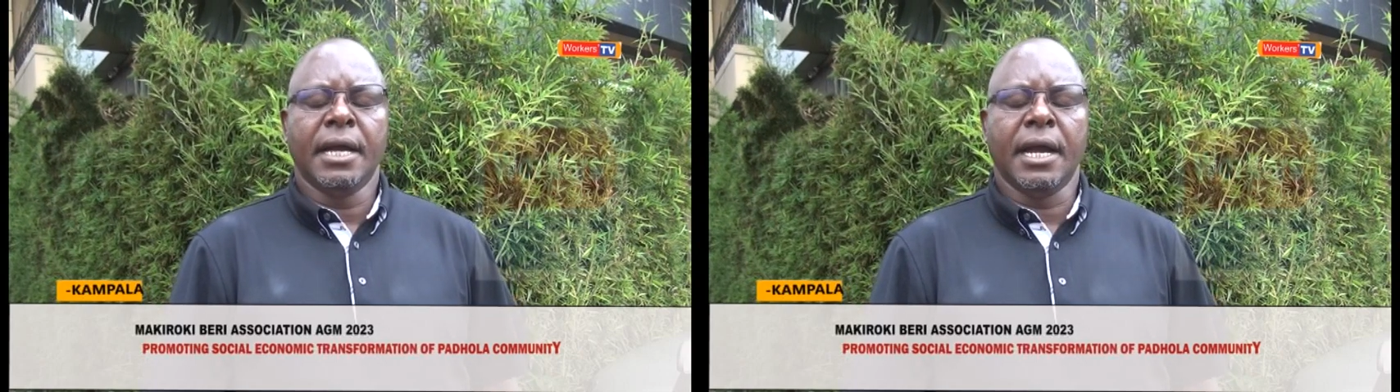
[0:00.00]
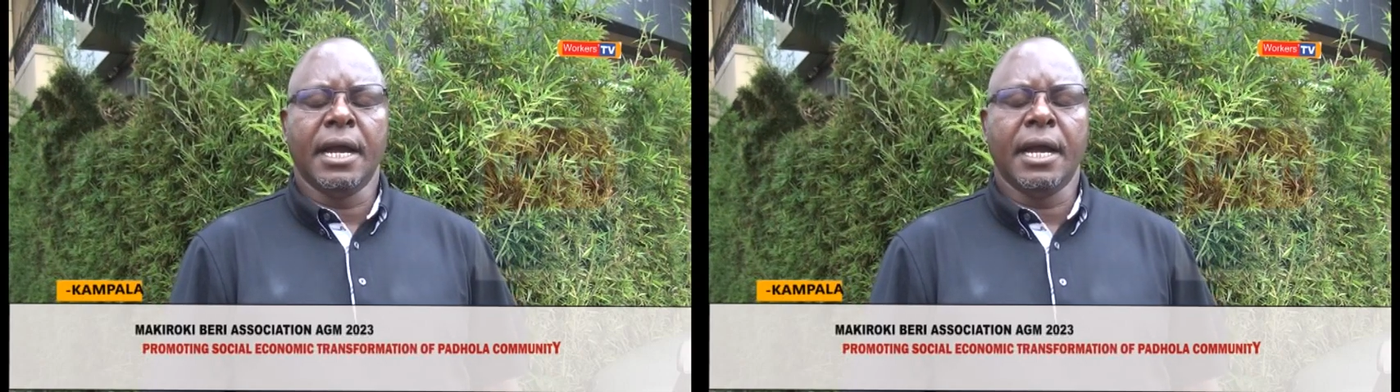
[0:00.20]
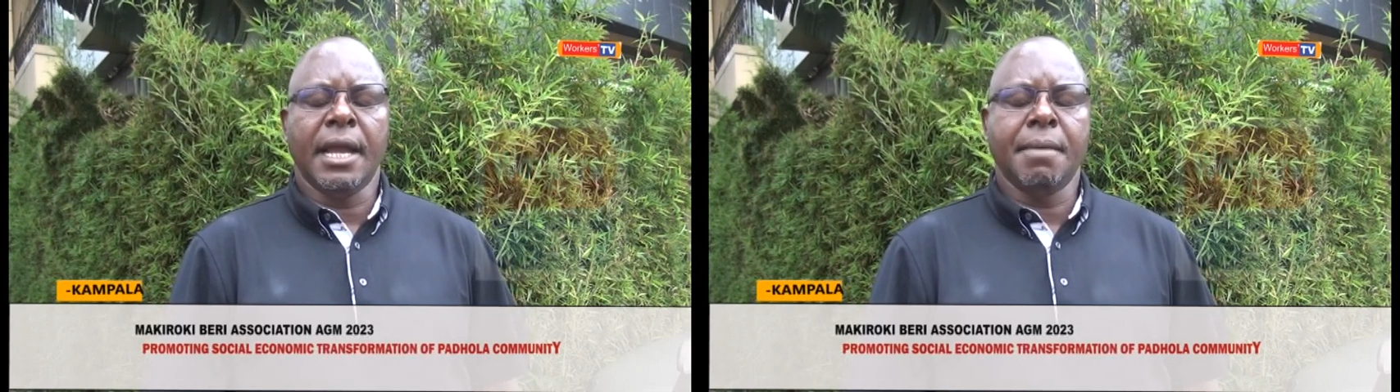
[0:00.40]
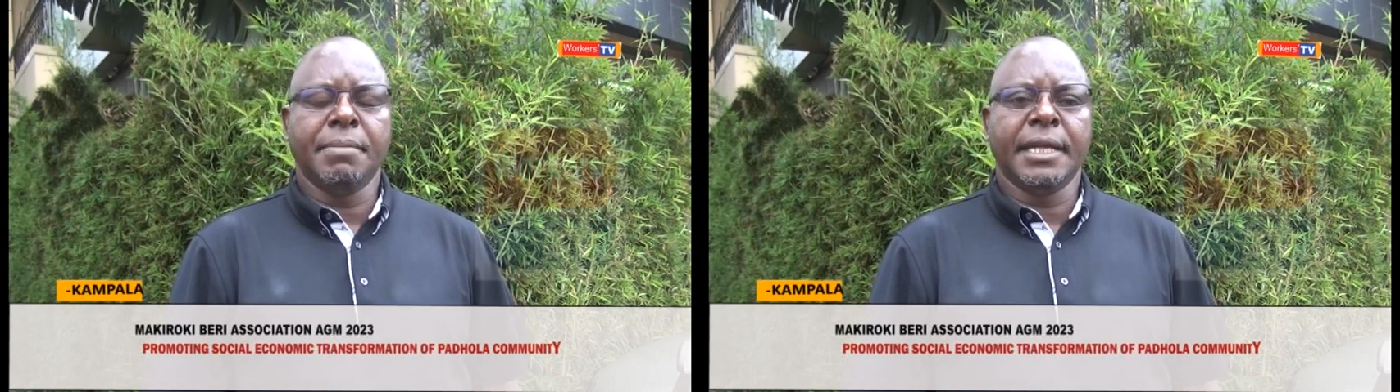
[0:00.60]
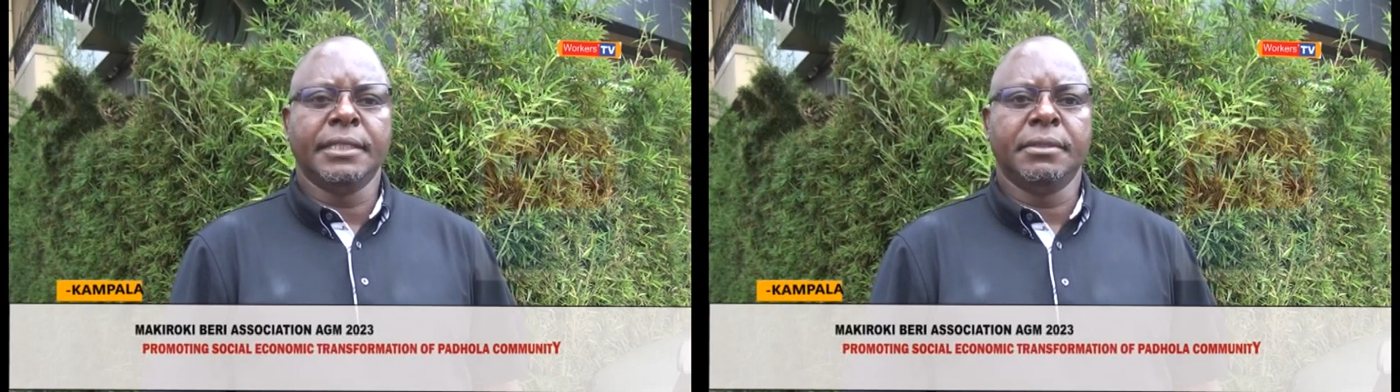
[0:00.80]
uh,
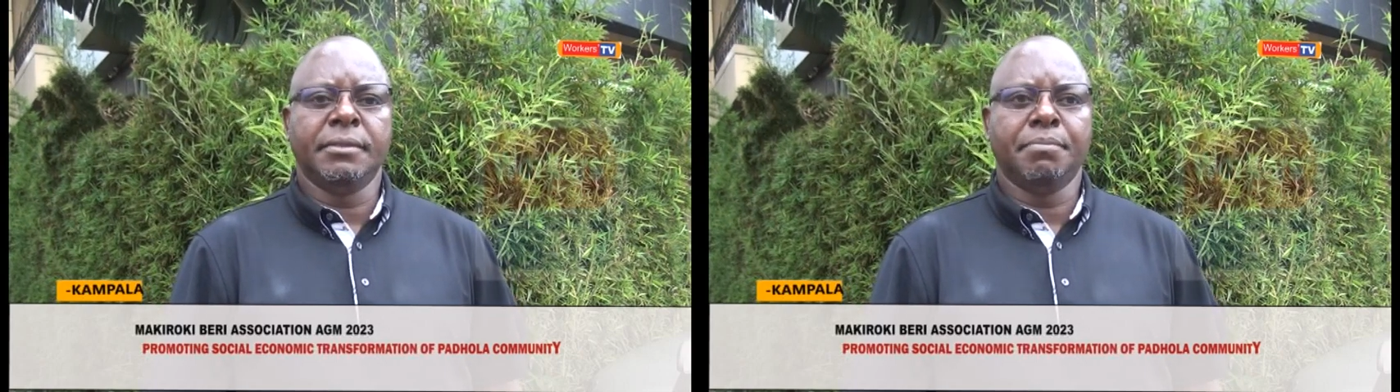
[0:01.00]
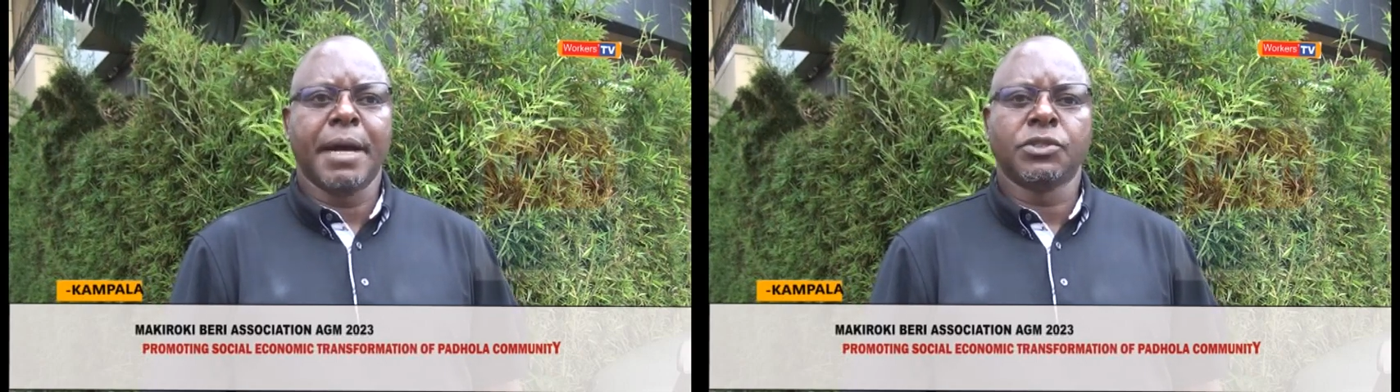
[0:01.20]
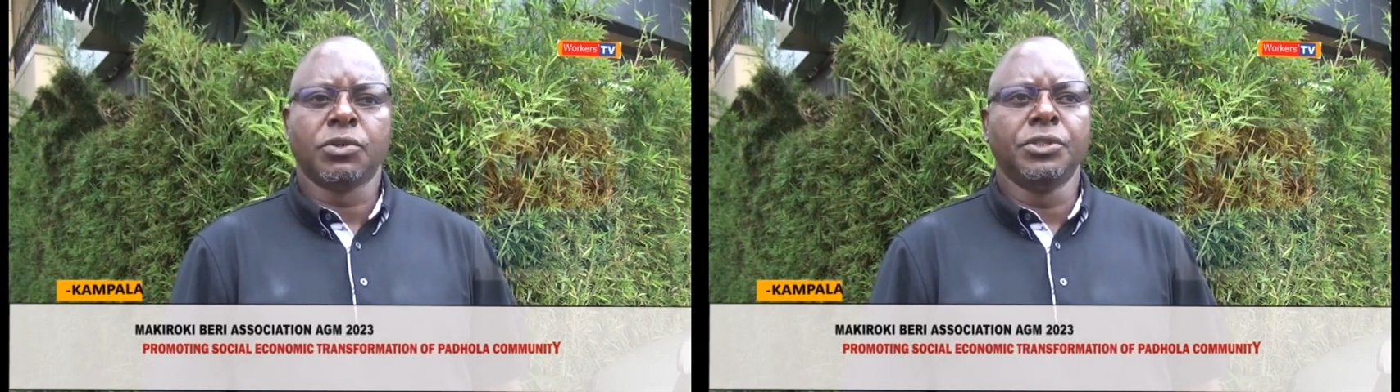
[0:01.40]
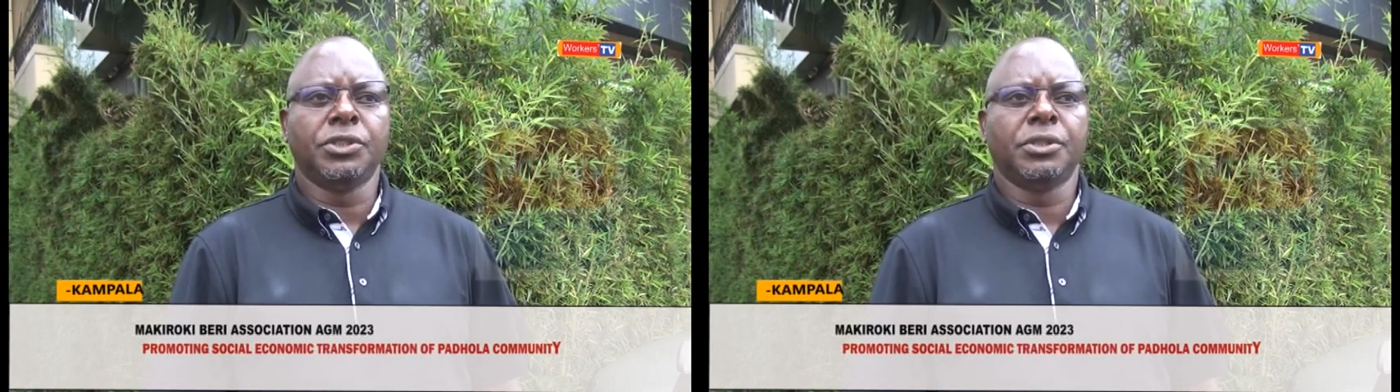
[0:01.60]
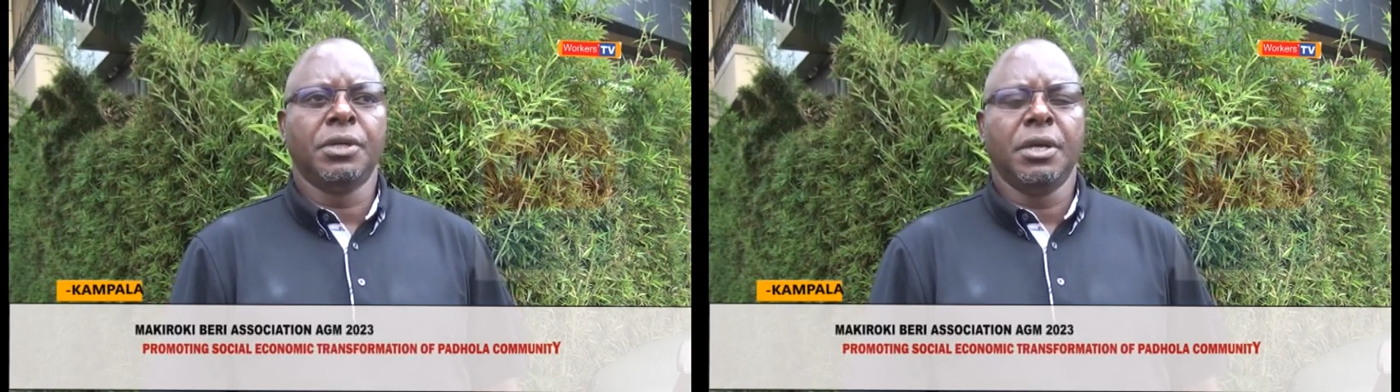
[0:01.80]
eminent
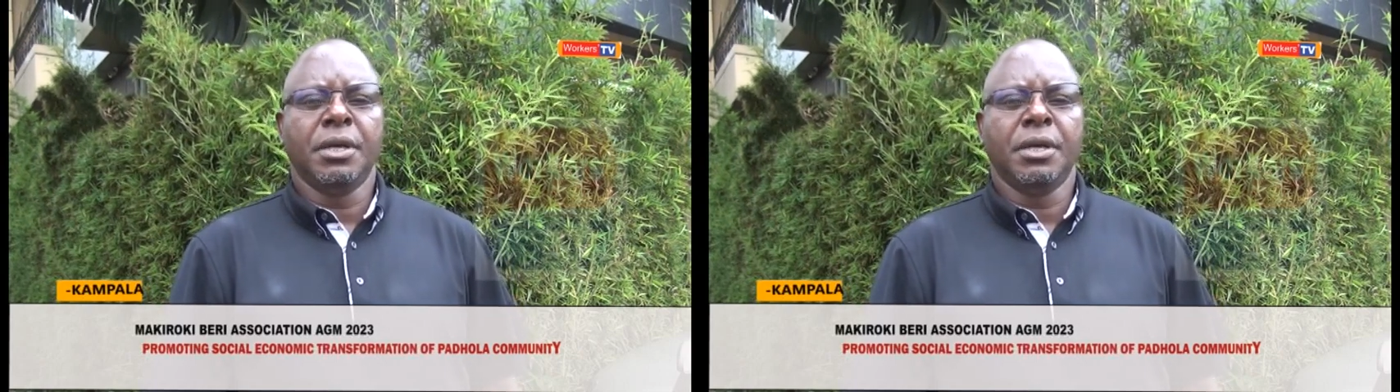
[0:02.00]
persons,